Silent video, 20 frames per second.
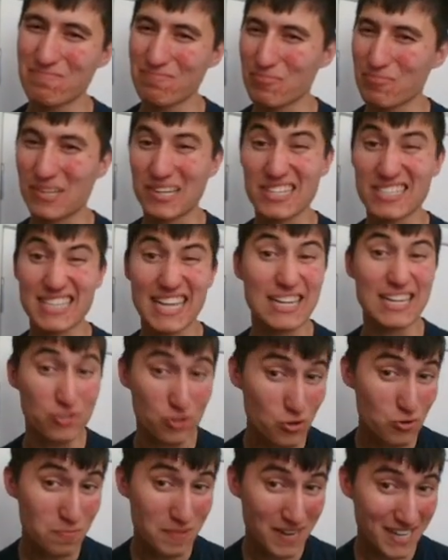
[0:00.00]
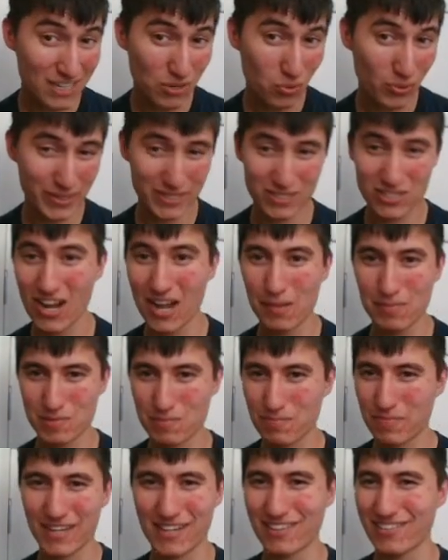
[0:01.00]
because they do beat the water types,
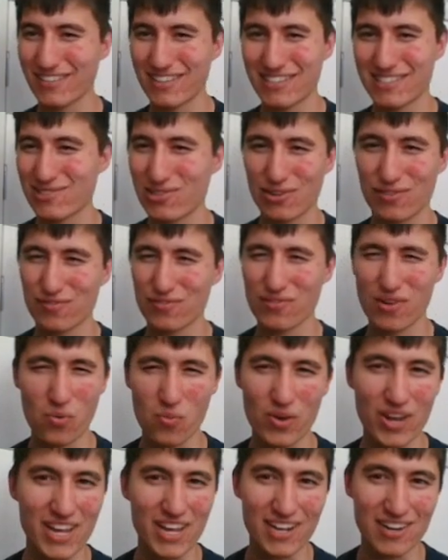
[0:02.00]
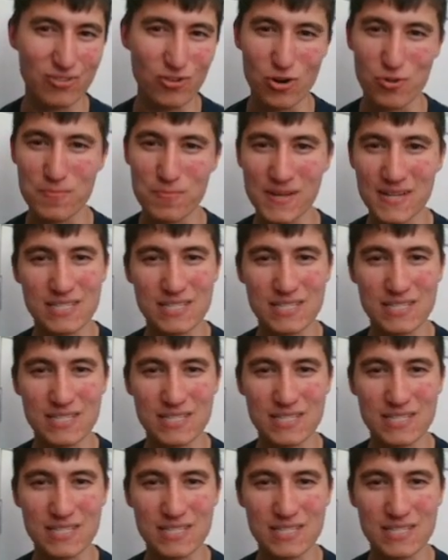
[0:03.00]
but it's sort of a weird grouping.